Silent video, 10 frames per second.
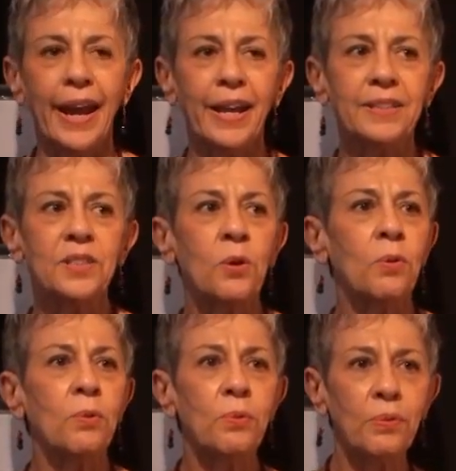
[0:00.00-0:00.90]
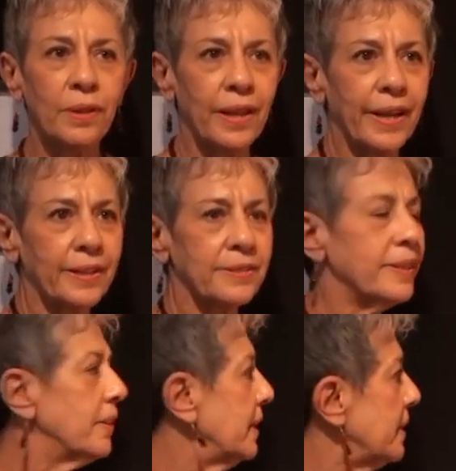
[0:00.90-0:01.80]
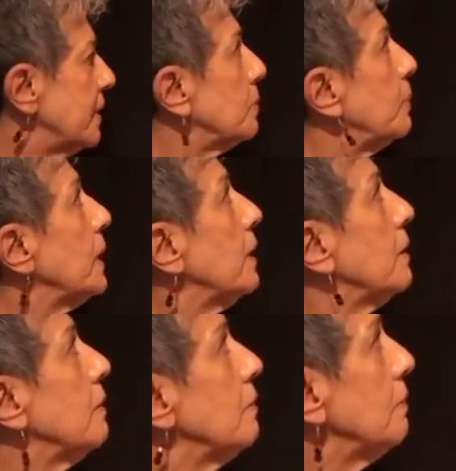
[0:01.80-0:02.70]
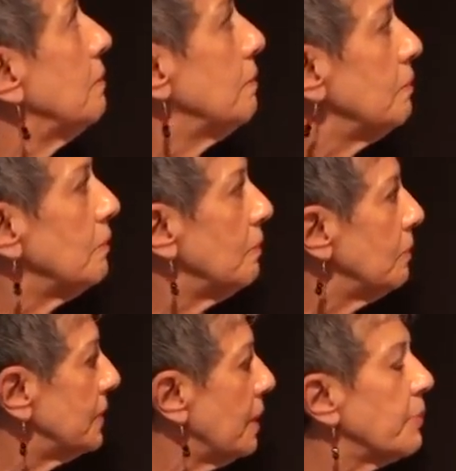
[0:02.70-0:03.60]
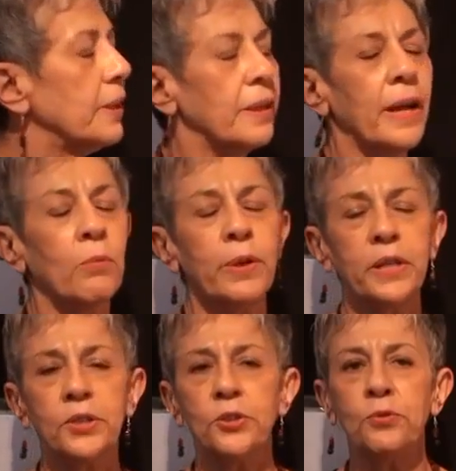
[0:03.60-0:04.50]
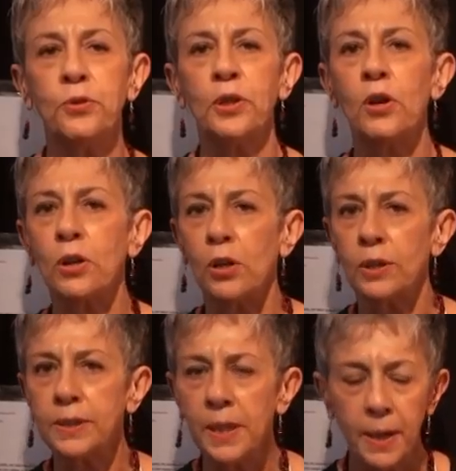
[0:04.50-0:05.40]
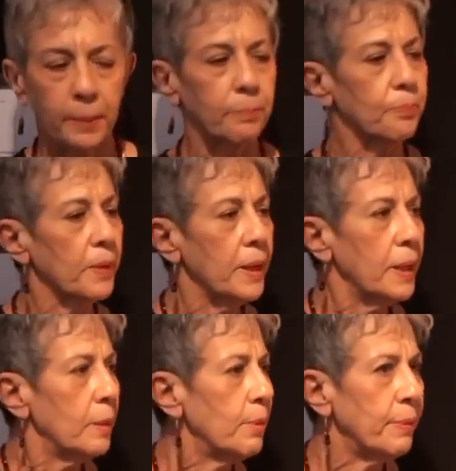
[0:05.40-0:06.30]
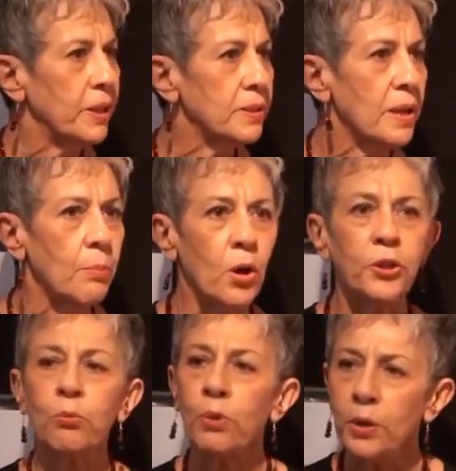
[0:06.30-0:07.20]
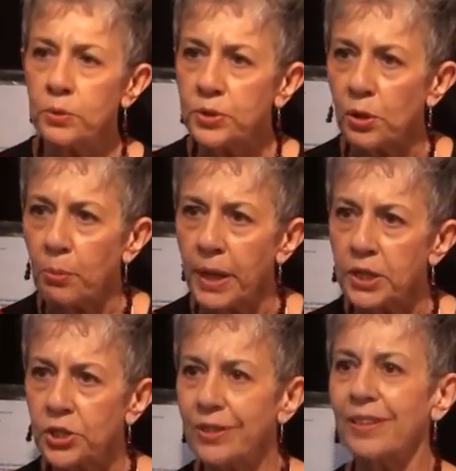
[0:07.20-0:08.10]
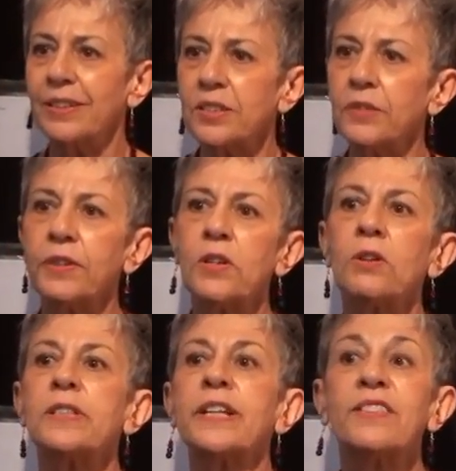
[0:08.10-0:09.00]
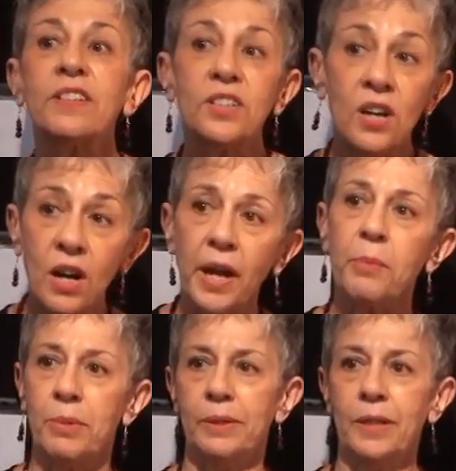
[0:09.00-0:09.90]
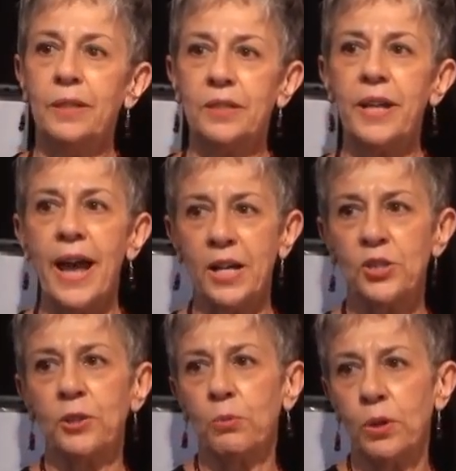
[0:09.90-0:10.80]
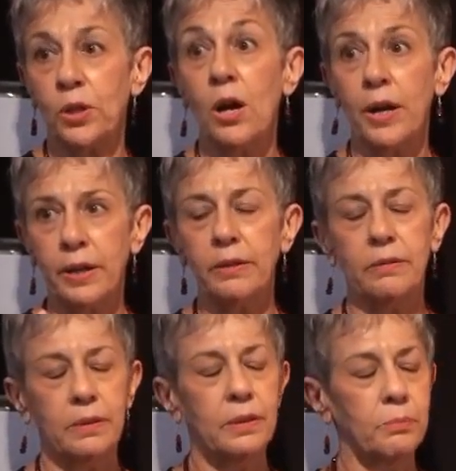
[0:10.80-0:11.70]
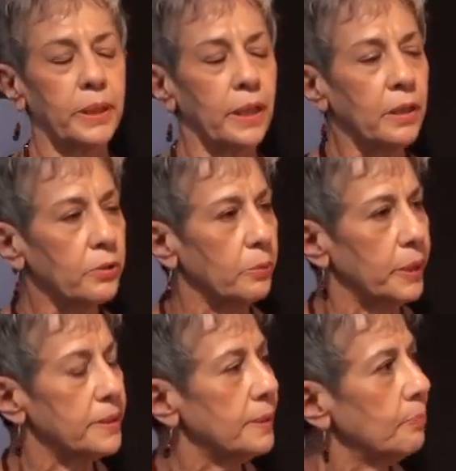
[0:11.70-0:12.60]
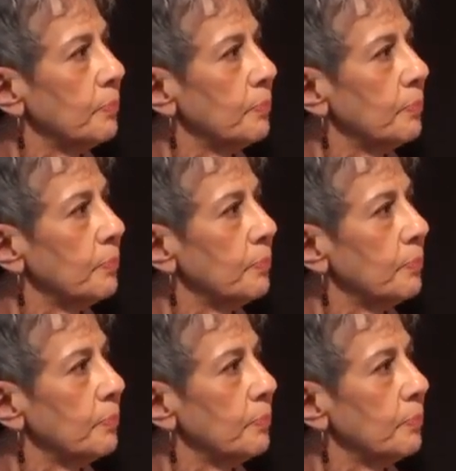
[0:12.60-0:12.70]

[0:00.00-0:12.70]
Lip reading: And so, like I said, this has been something that I wanted to do for a long, long time. But because I'm on the road so much, it's difficult to get the time to actually work on it in big increments.